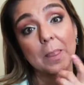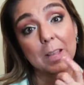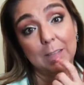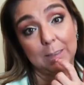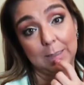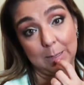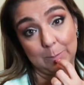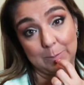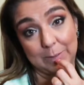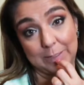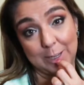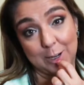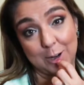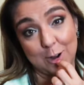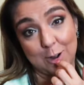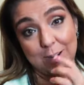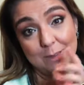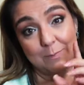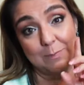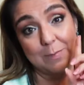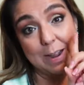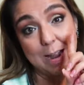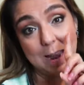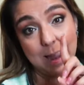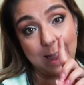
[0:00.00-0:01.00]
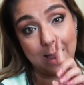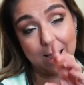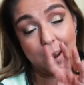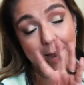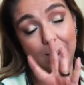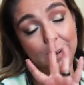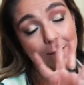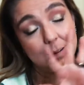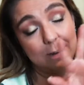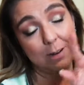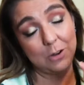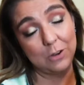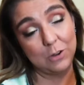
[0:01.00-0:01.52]
lipstick on,
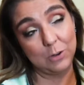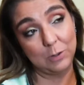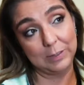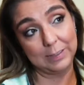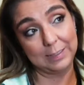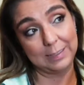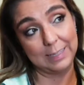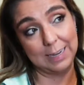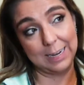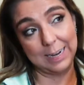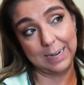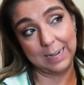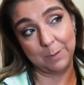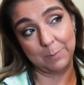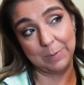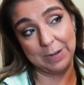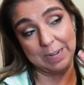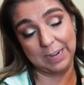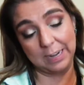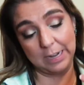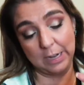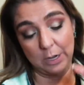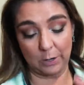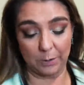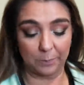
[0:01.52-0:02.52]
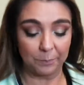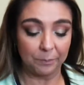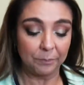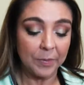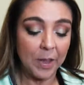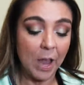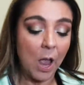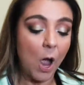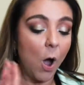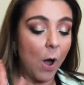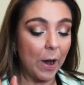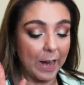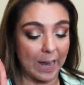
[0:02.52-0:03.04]
and you'll see in a minute here.
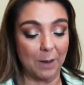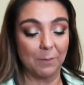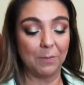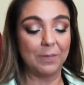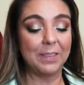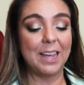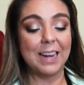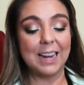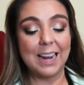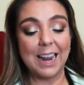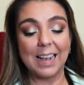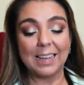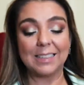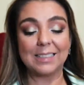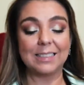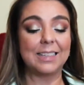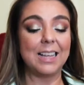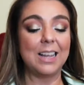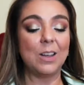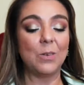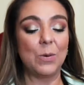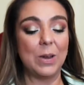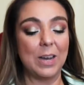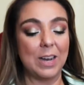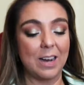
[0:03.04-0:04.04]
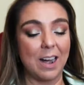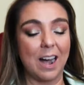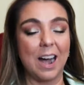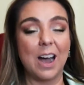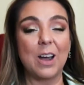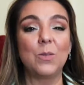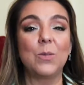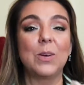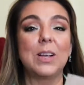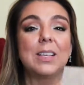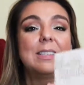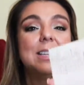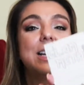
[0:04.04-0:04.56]
Okay, the next thing we
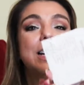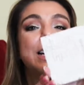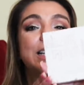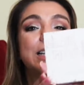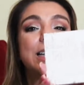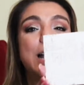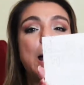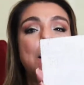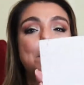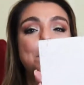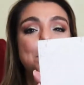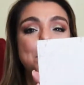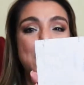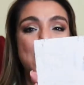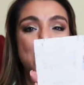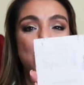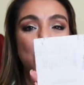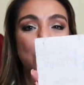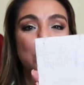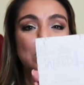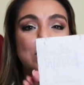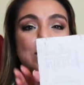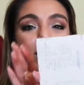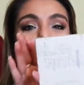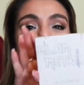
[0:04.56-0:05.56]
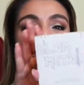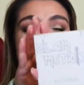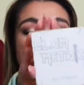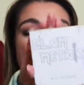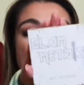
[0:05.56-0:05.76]
got was the Glam Metals